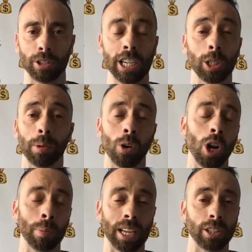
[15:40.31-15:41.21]
He's going to be going
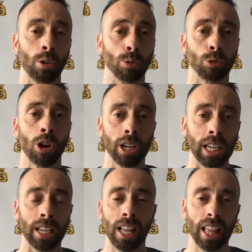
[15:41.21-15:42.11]
up against a
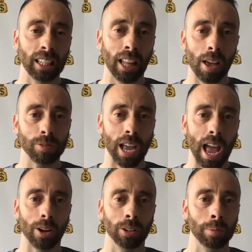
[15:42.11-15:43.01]
rookie left
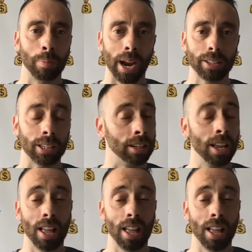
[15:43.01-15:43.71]
tackle in Becton.